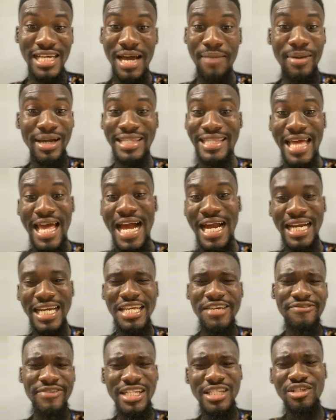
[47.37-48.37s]
about Ten Hag
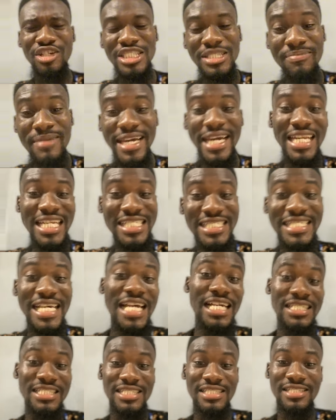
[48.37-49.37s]
leaving? It doesn't make any
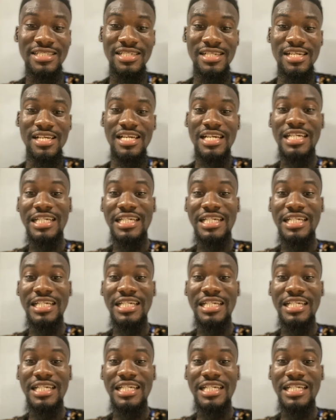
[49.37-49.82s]
sense.